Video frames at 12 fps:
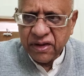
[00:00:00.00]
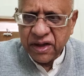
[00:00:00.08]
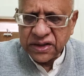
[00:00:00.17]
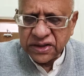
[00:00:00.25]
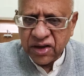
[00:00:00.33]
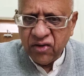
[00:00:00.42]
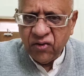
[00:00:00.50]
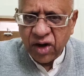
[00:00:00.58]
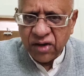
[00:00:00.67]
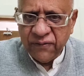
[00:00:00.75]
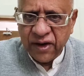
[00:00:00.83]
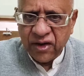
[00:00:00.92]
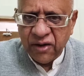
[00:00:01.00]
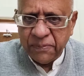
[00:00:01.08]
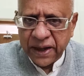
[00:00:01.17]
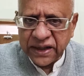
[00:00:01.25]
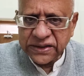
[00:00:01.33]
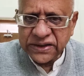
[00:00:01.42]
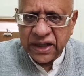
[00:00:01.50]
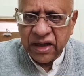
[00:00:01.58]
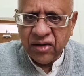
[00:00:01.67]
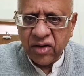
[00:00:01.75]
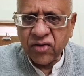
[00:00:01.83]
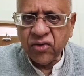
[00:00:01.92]
is now what we call Pakistan
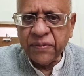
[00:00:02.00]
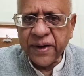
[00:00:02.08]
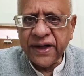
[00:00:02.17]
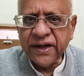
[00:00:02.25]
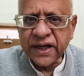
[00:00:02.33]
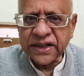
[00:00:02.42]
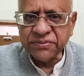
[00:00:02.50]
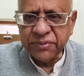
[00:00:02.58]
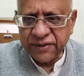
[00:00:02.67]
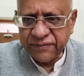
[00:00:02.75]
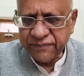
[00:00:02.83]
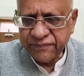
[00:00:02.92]
occupied Kashmir,